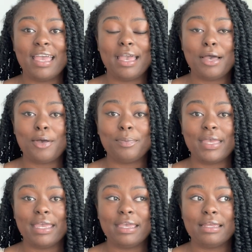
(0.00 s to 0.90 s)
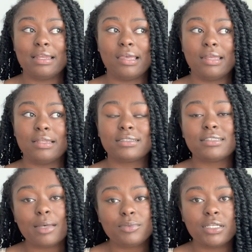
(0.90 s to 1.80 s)
in
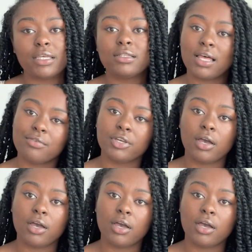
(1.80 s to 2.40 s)
accepting and loving